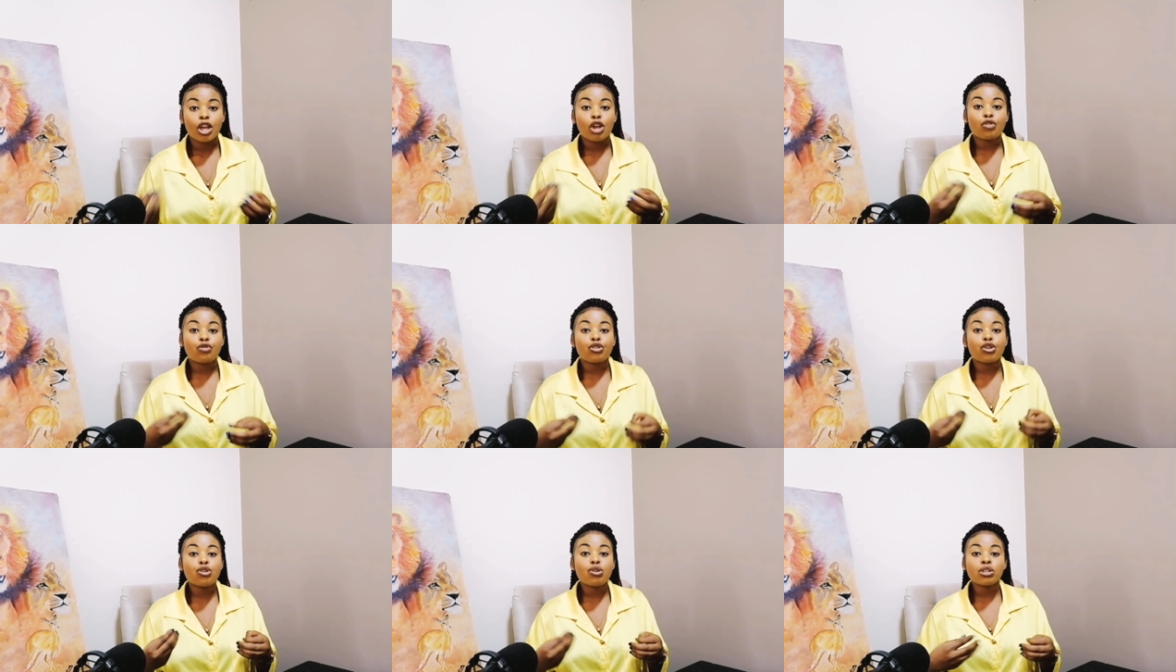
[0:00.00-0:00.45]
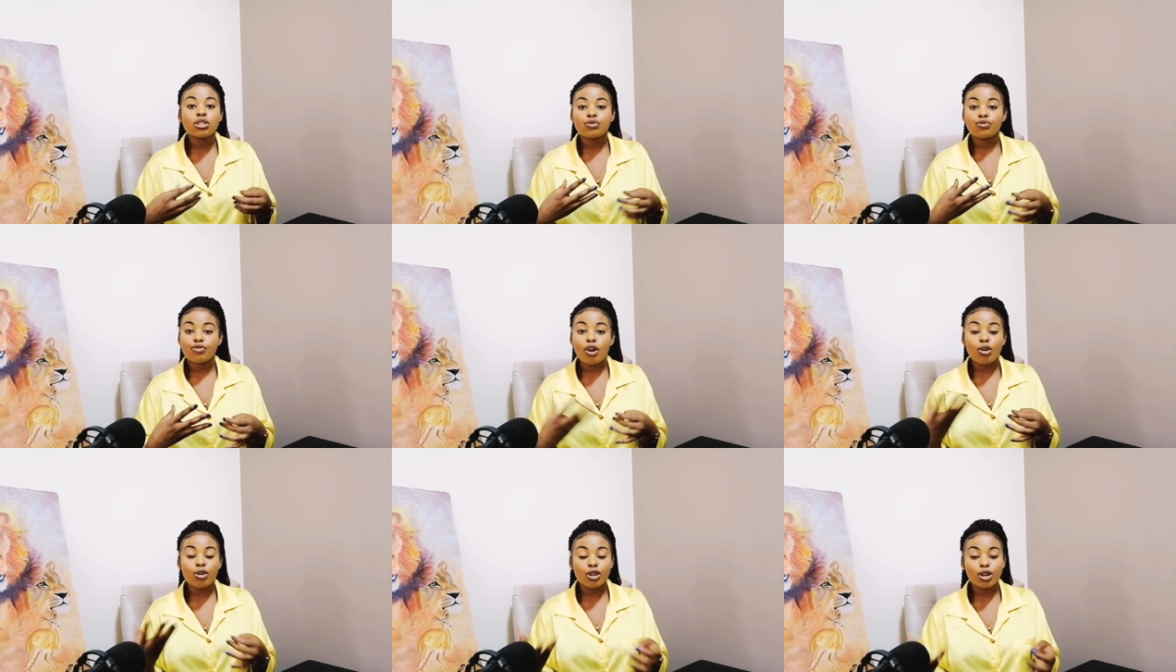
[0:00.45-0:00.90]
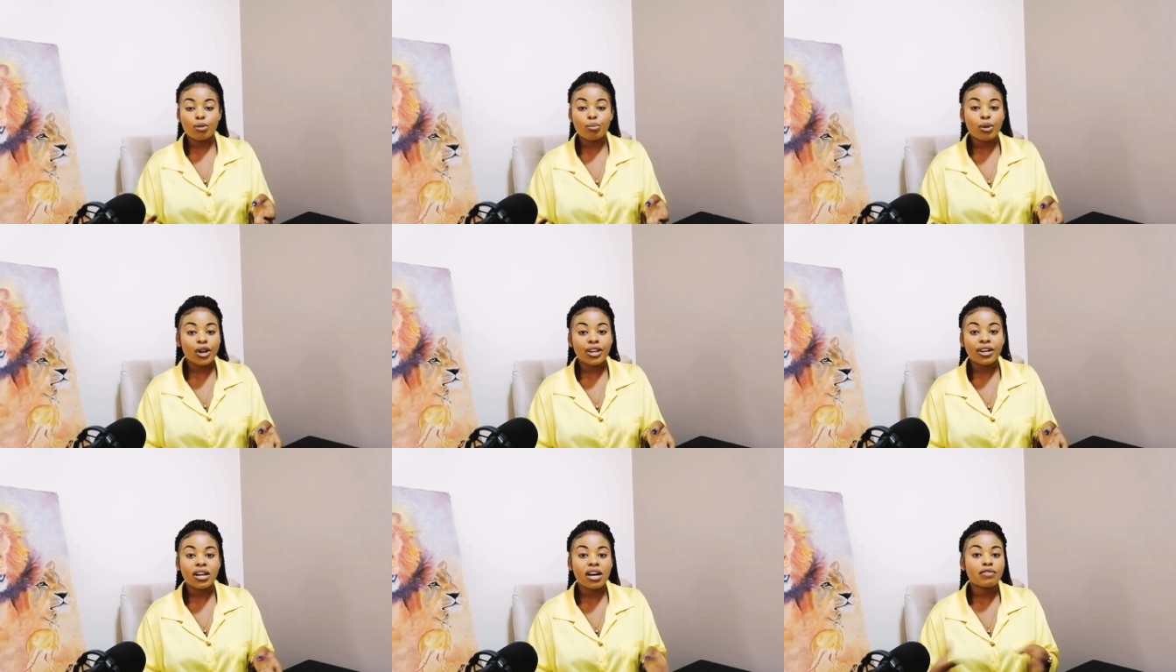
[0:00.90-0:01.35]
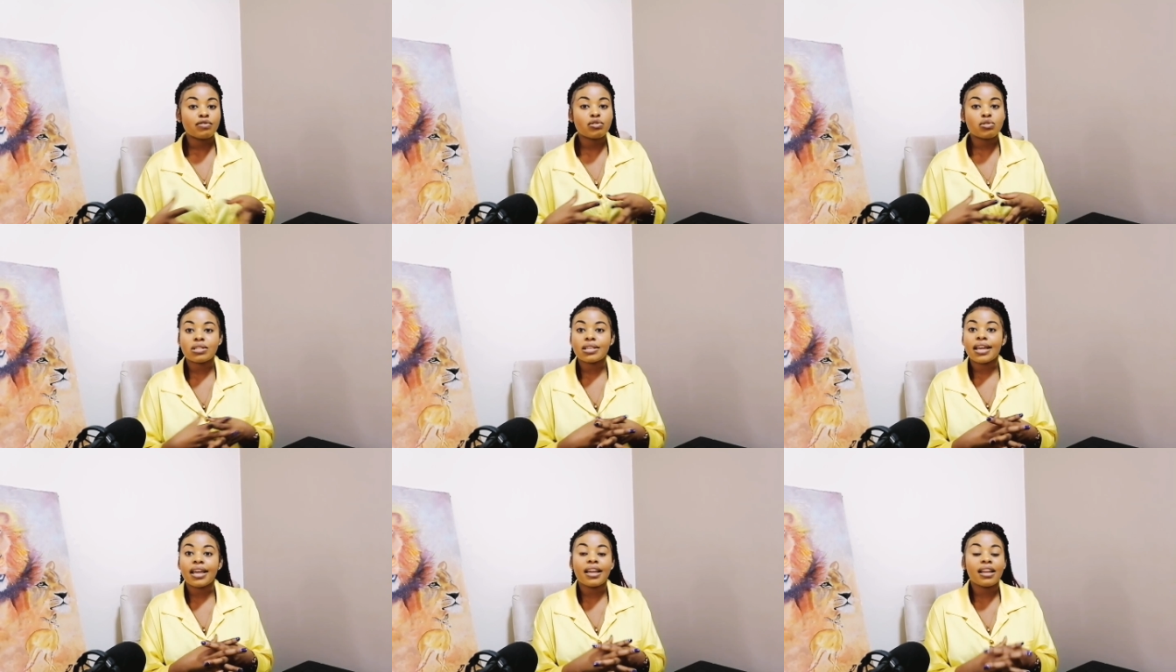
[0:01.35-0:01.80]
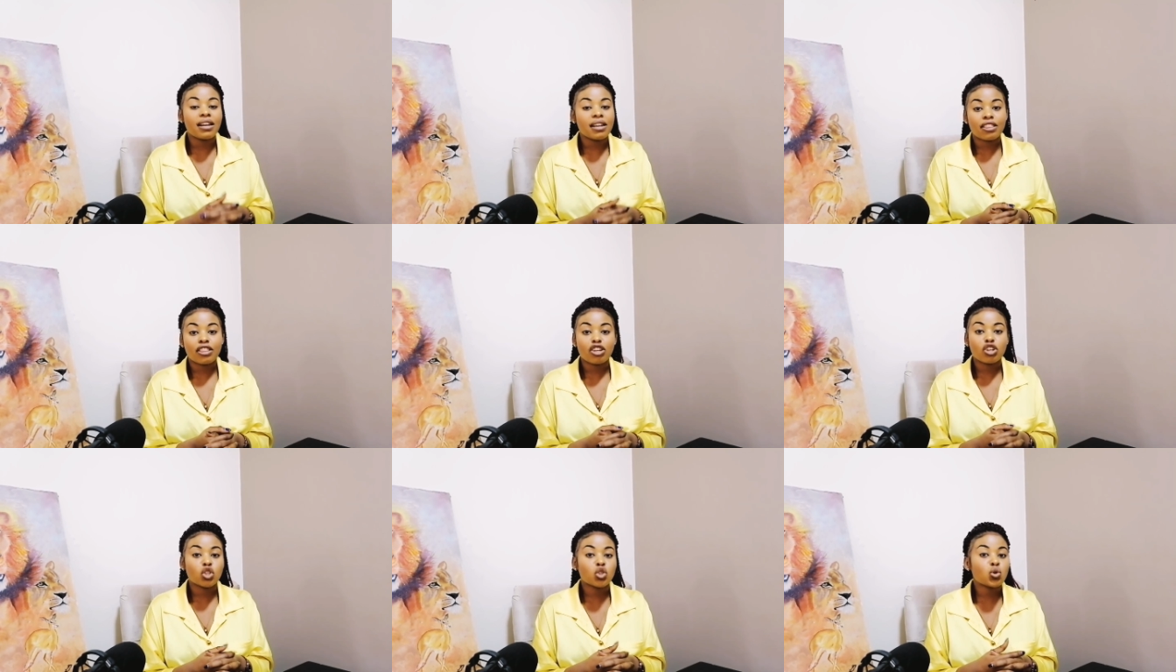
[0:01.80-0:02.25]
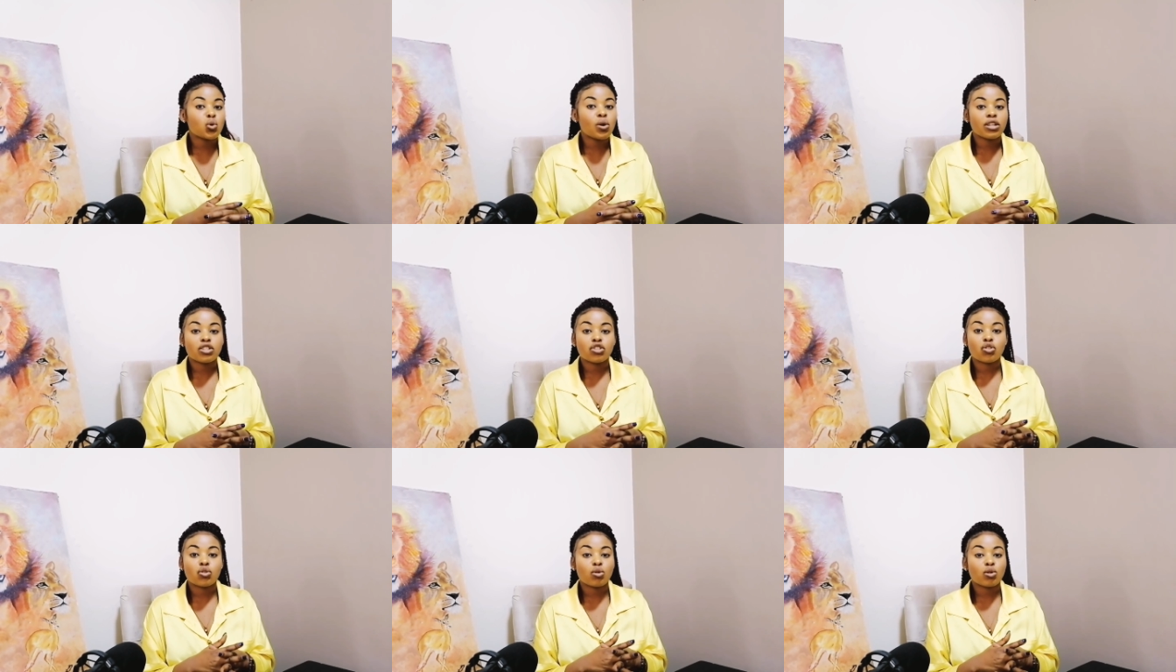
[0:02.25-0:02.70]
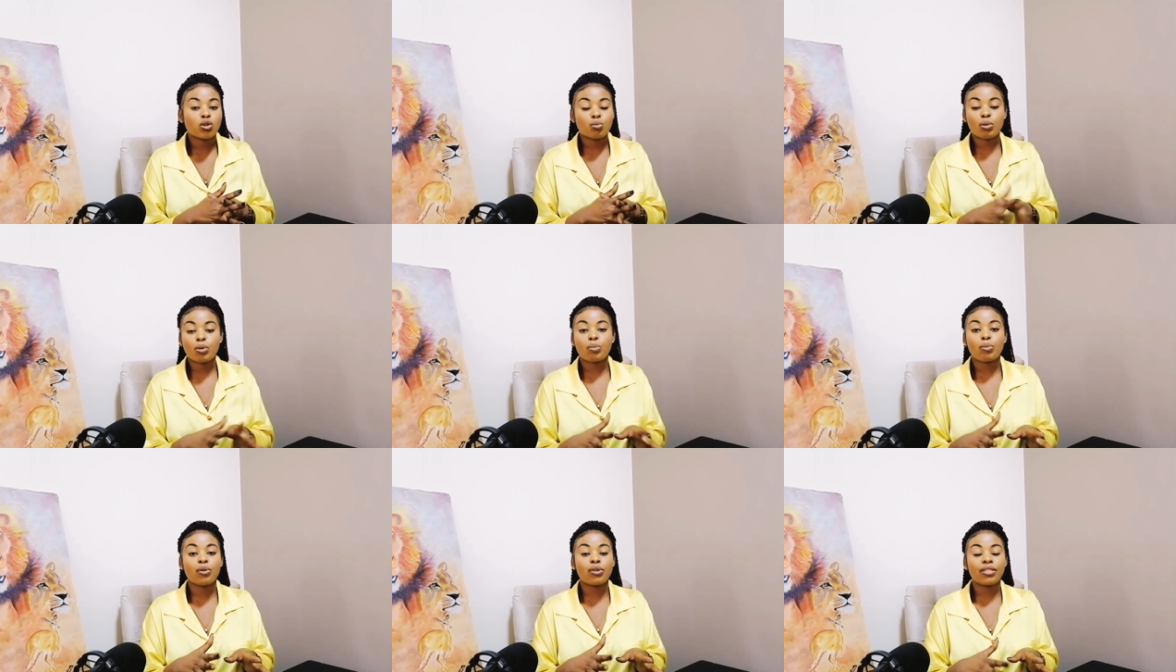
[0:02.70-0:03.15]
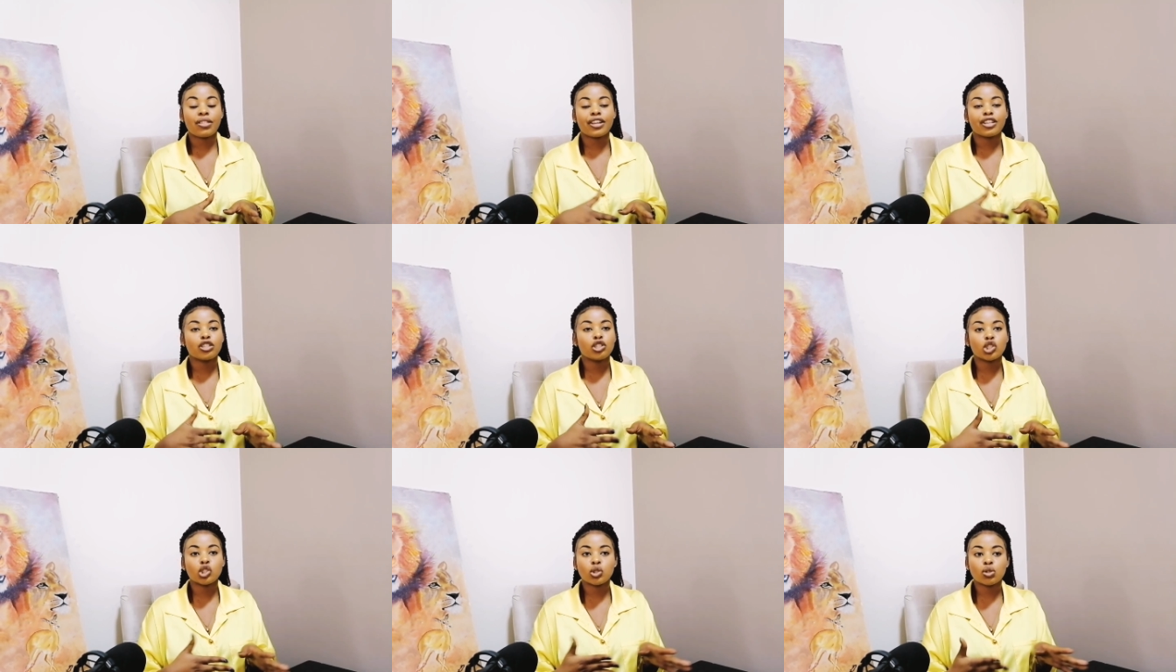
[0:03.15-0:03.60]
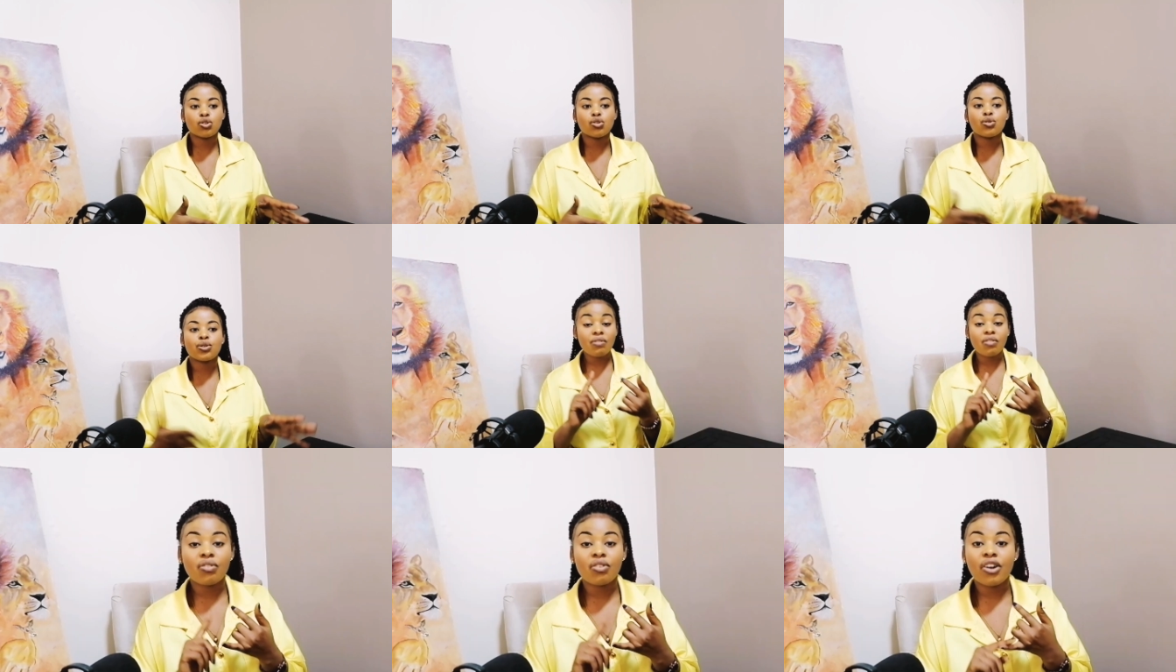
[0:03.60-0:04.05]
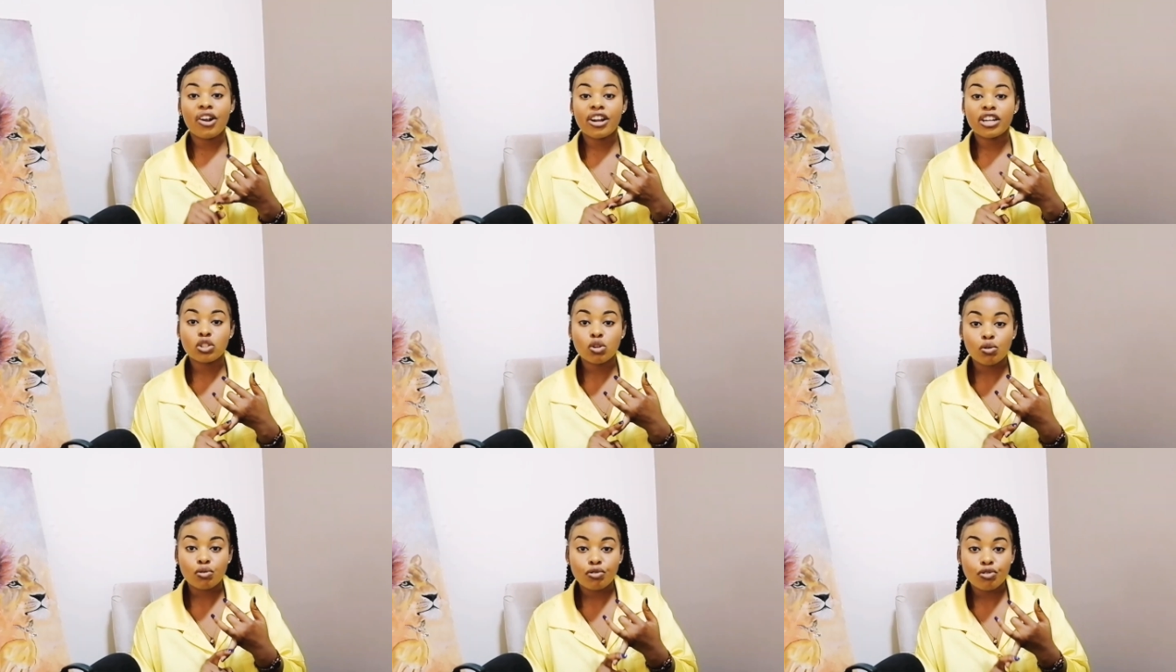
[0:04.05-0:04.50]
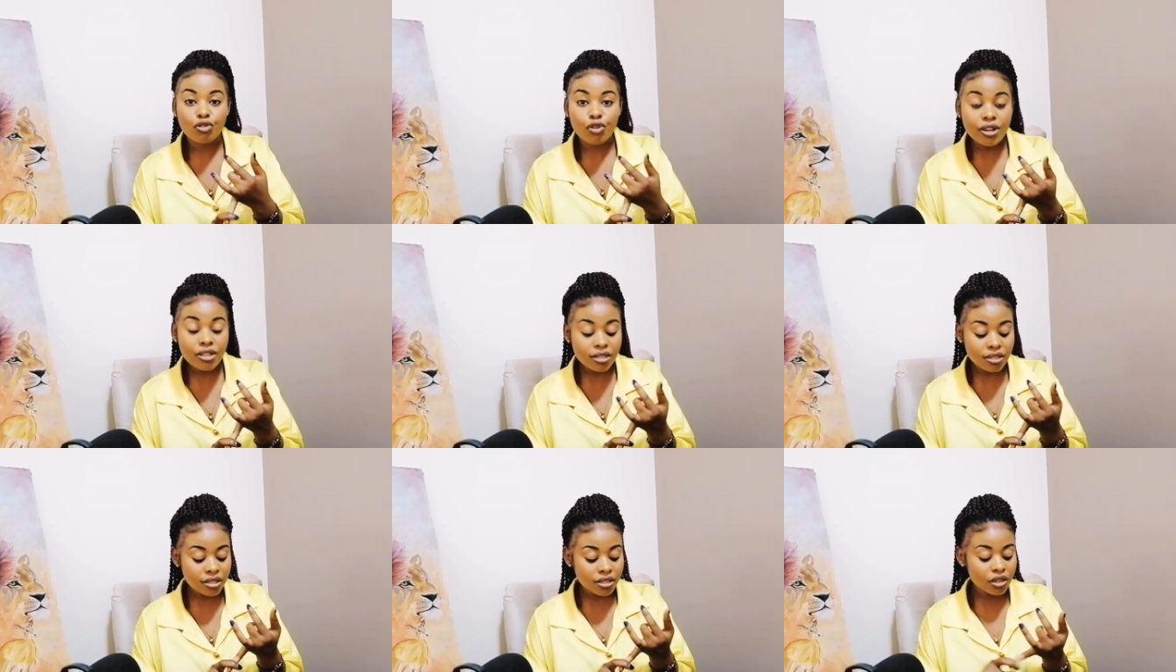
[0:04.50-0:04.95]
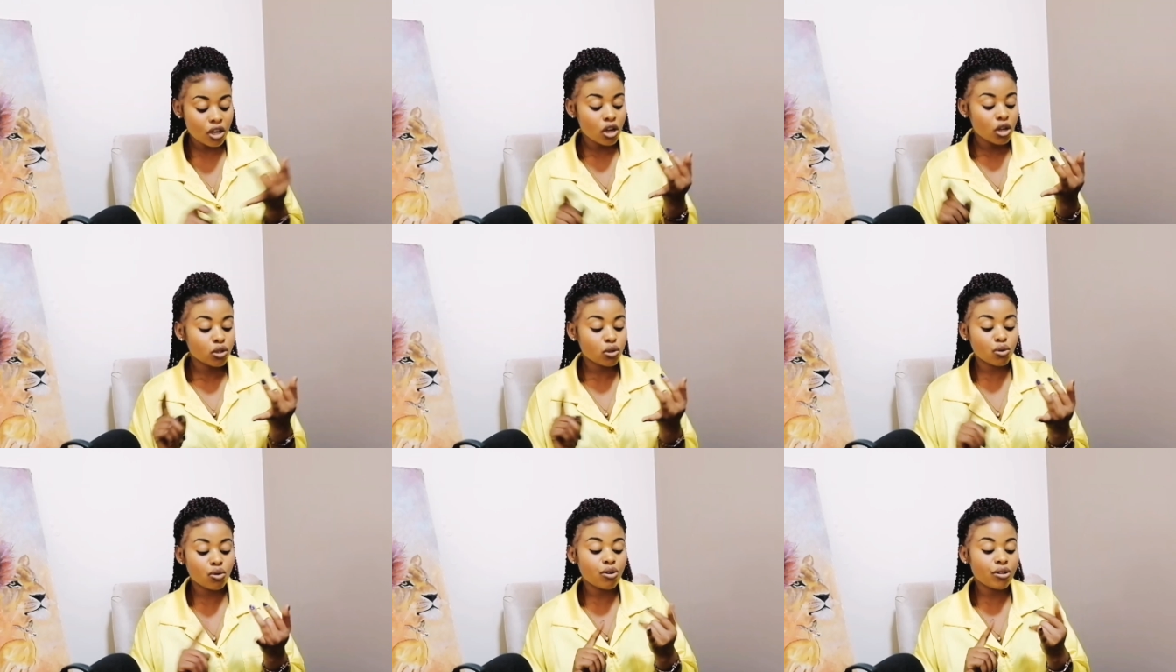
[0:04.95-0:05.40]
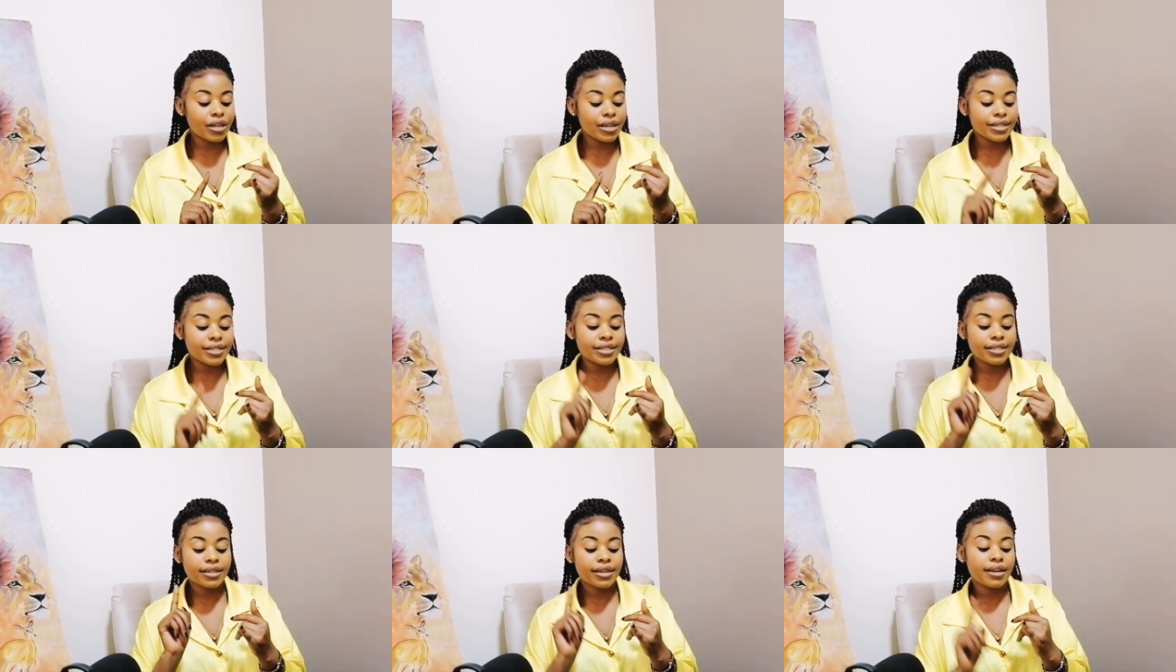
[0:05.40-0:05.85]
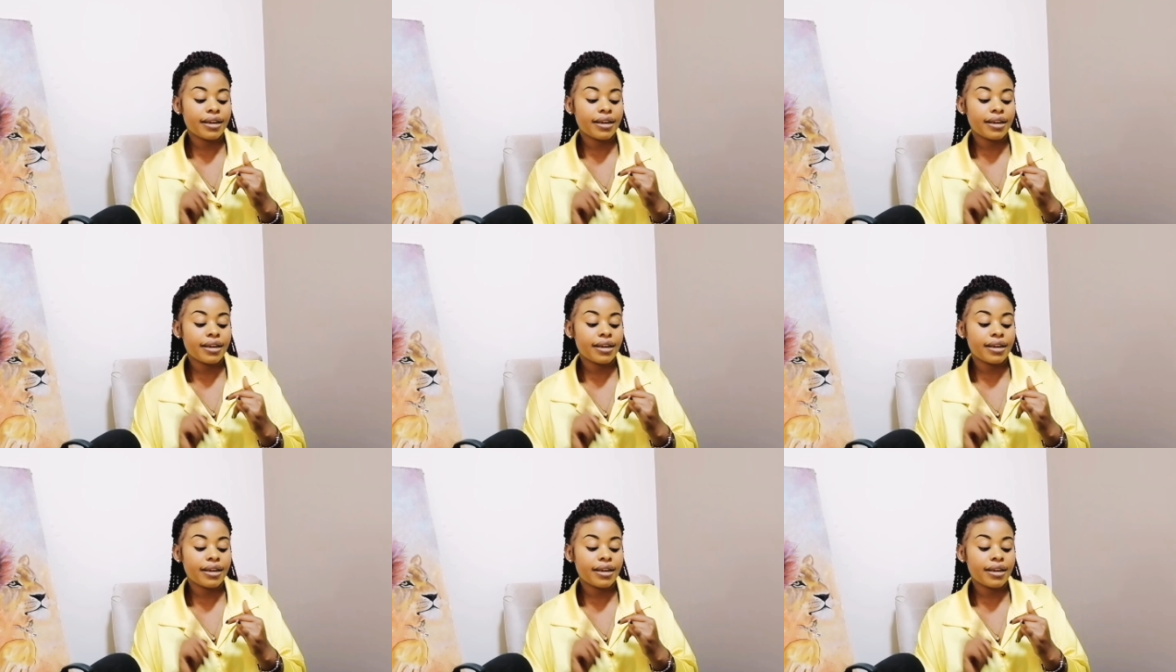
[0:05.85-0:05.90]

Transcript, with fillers: If you're not vulnerable enough to say anything towards those people, then you should have a variety of friends to know that